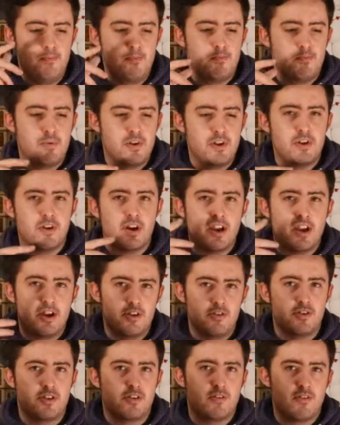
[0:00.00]
but you get the
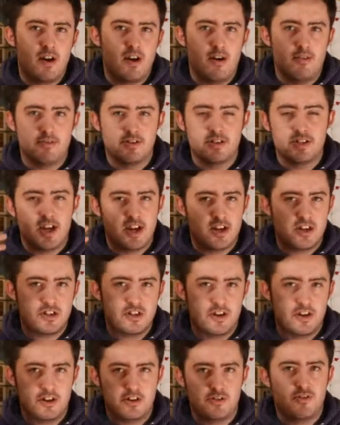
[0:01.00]
underground section
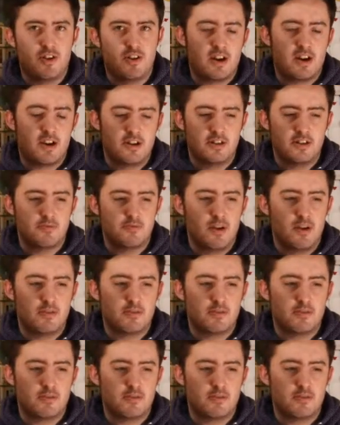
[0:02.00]
and the dragon as well.